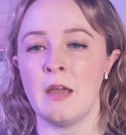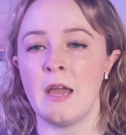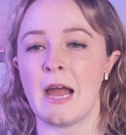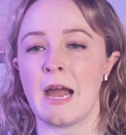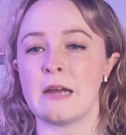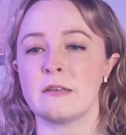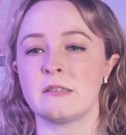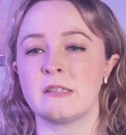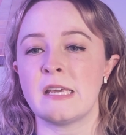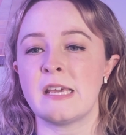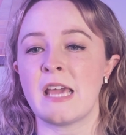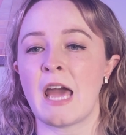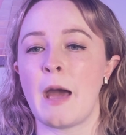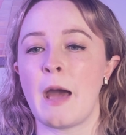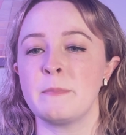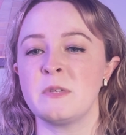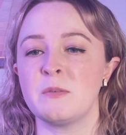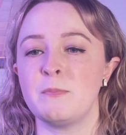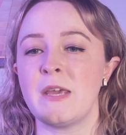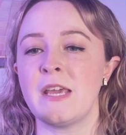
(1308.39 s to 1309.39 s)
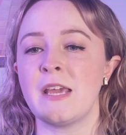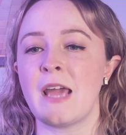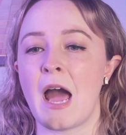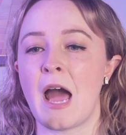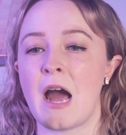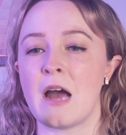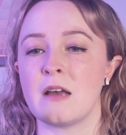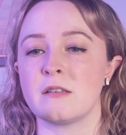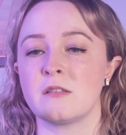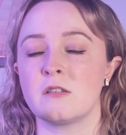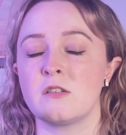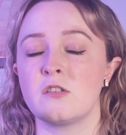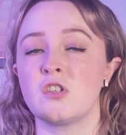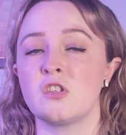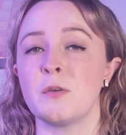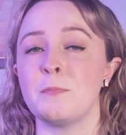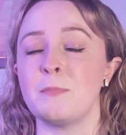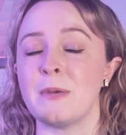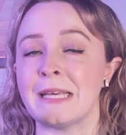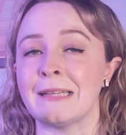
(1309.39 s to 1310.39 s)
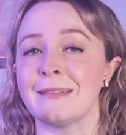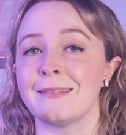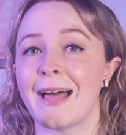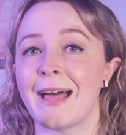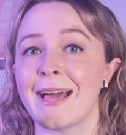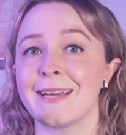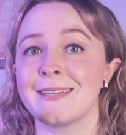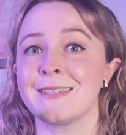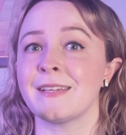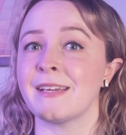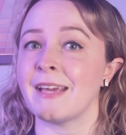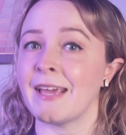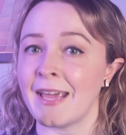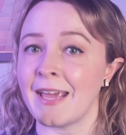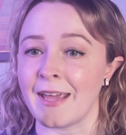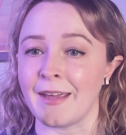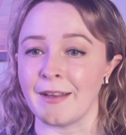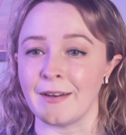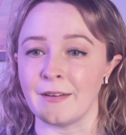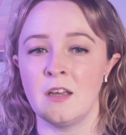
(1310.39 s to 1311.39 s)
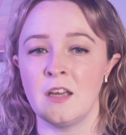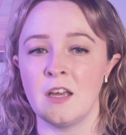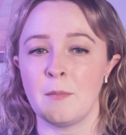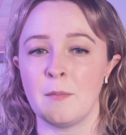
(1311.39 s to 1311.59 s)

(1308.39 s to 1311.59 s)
as he kept being asked to be let in.